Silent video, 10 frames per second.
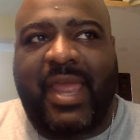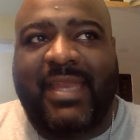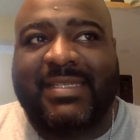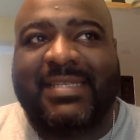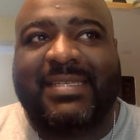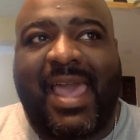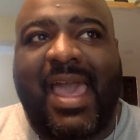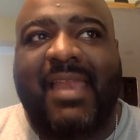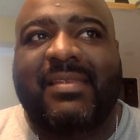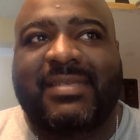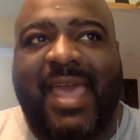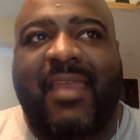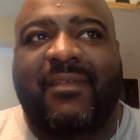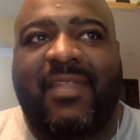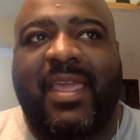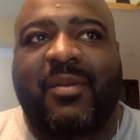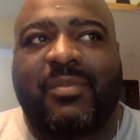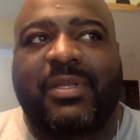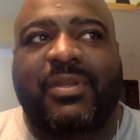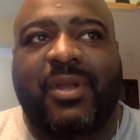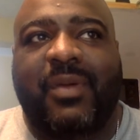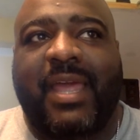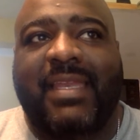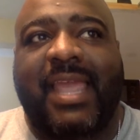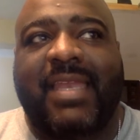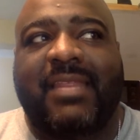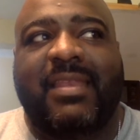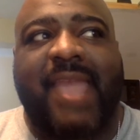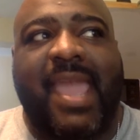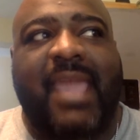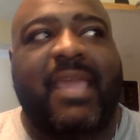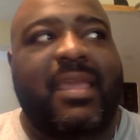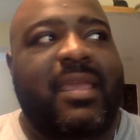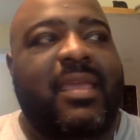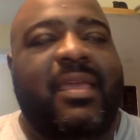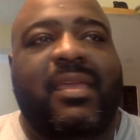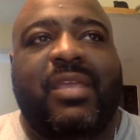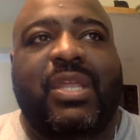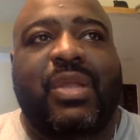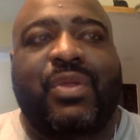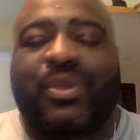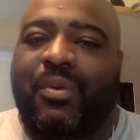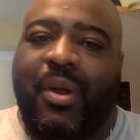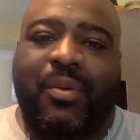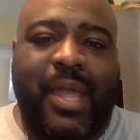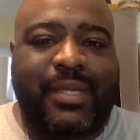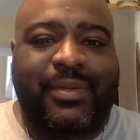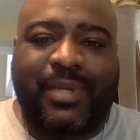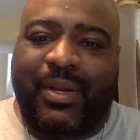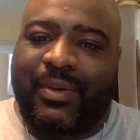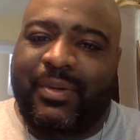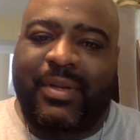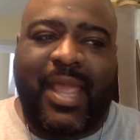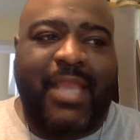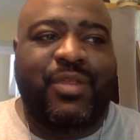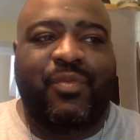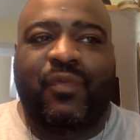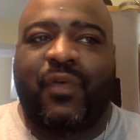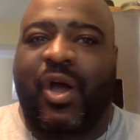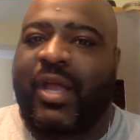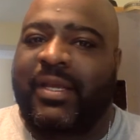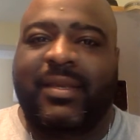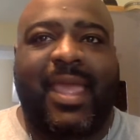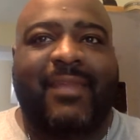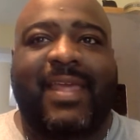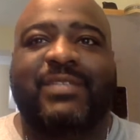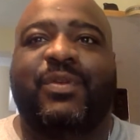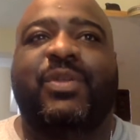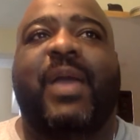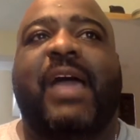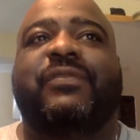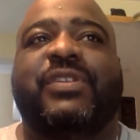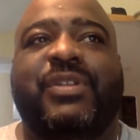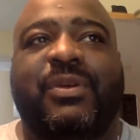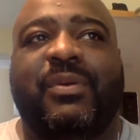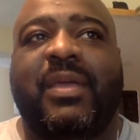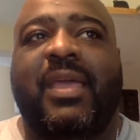And it's a sad, sad thing. But you know what? At the end of the day, you grow and you learn and you move on. And that's what you have to do.